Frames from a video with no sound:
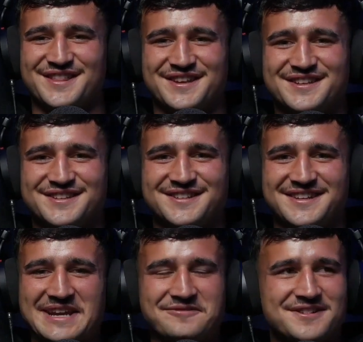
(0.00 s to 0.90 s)
I think
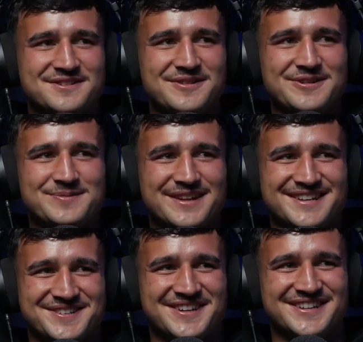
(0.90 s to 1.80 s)
everyone's favourite player
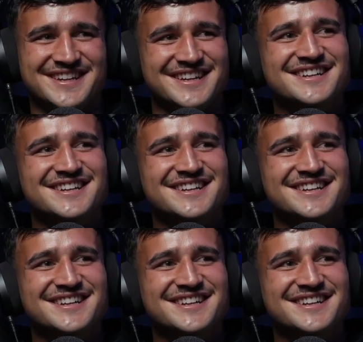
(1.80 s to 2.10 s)
as well, yeah.